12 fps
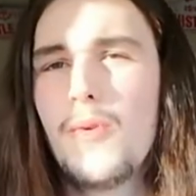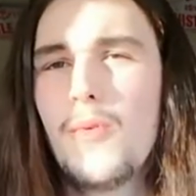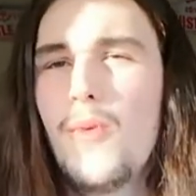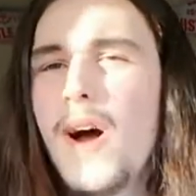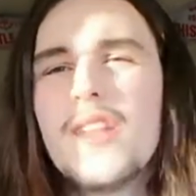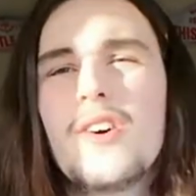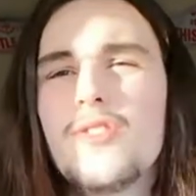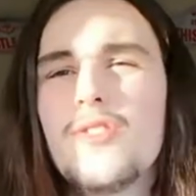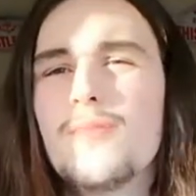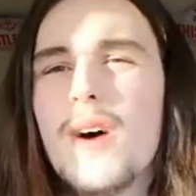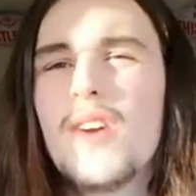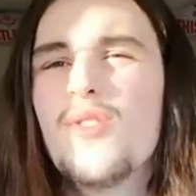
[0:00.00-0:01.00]
why not do
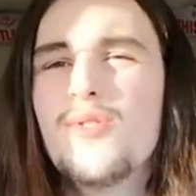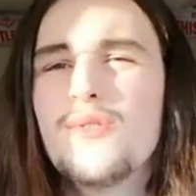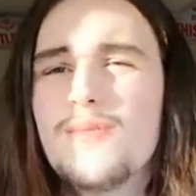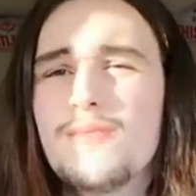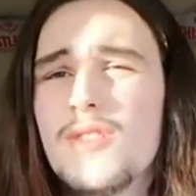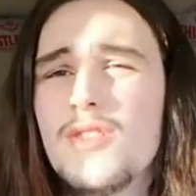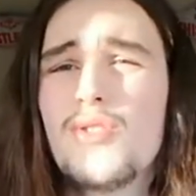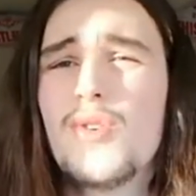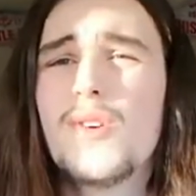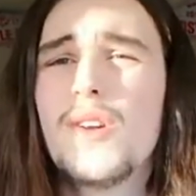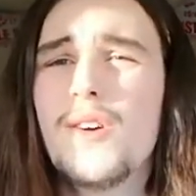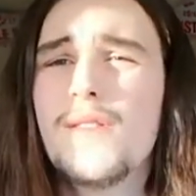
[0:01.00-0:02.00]
my own
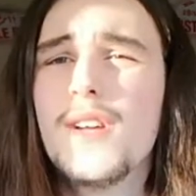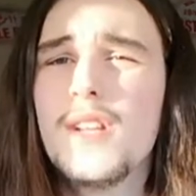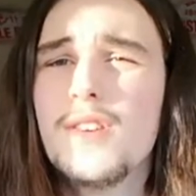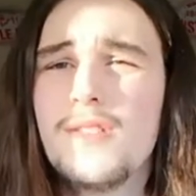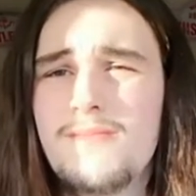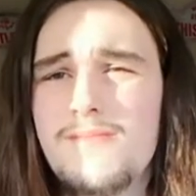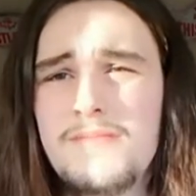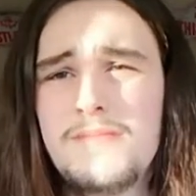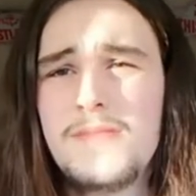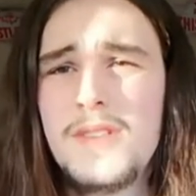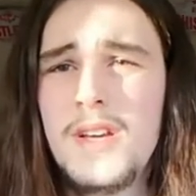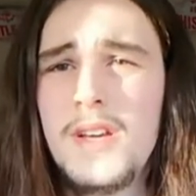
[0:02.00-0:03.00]
tutorial video?
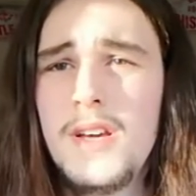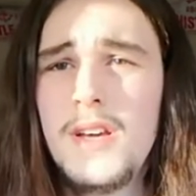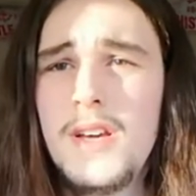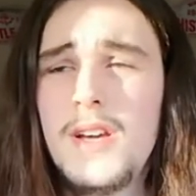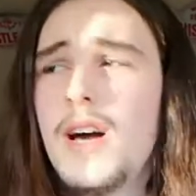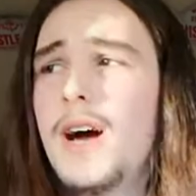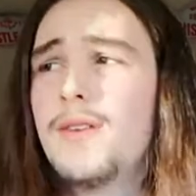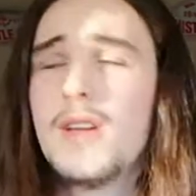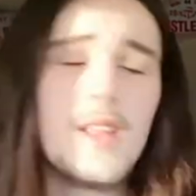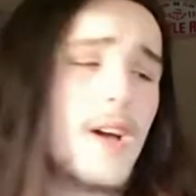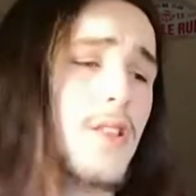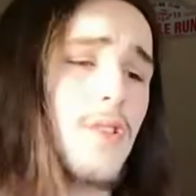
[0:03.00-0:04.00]
I mean,
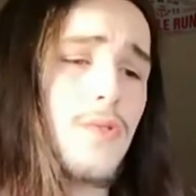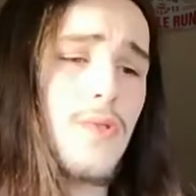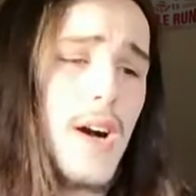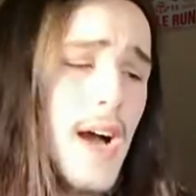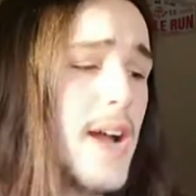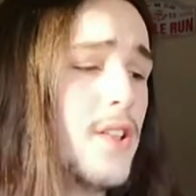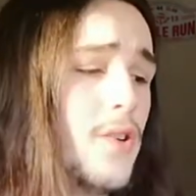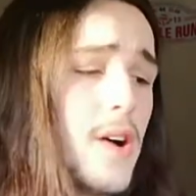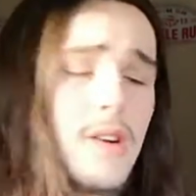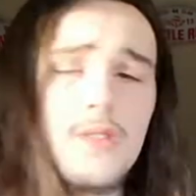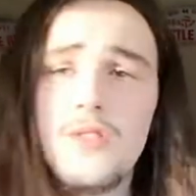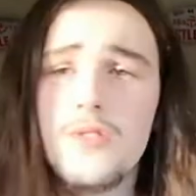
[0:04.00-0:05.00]
I know
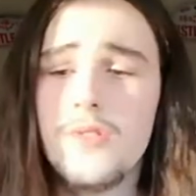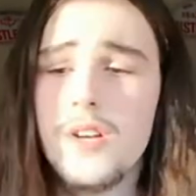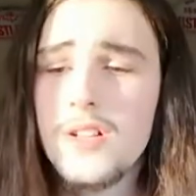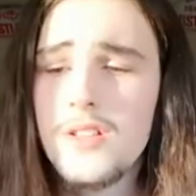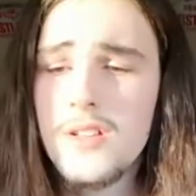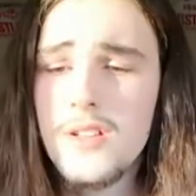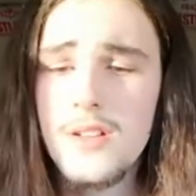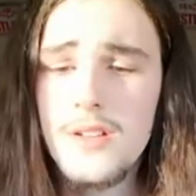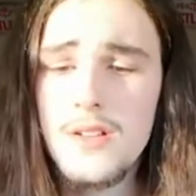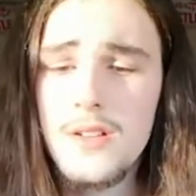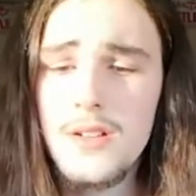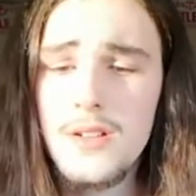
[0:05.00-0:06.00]
how to do it.
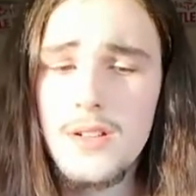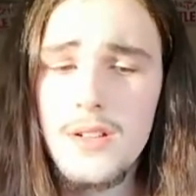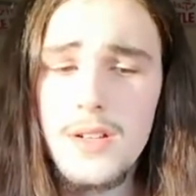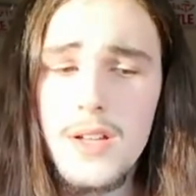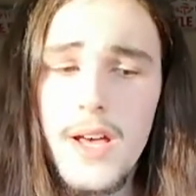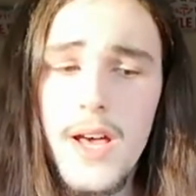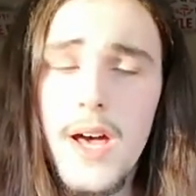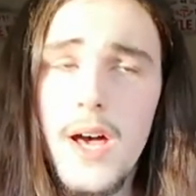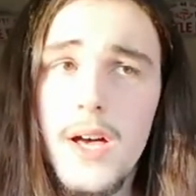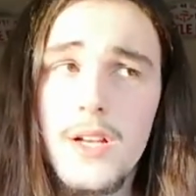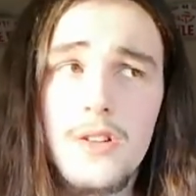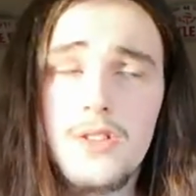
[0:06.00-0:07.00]

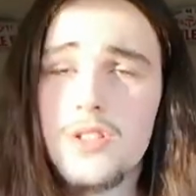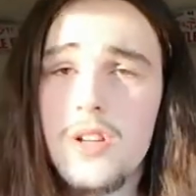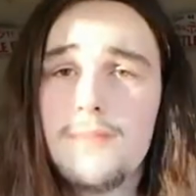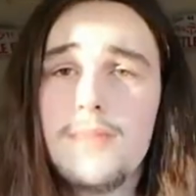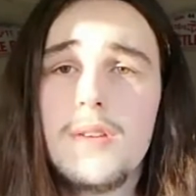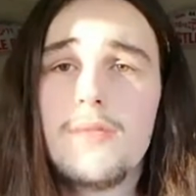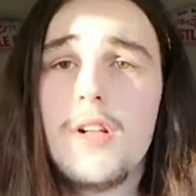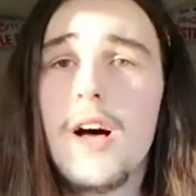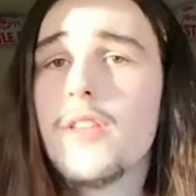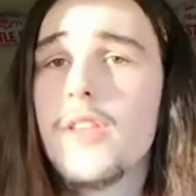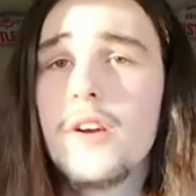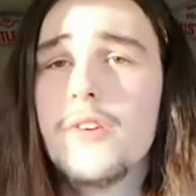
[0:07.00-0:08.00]
There's some people
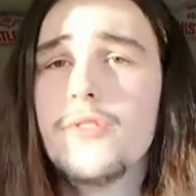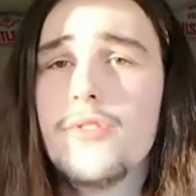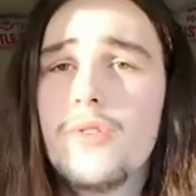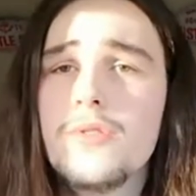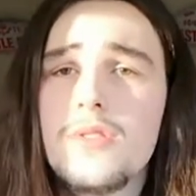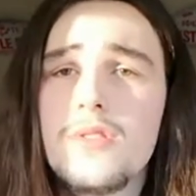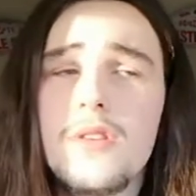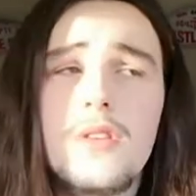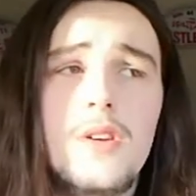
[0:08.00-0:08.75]
out there who don't.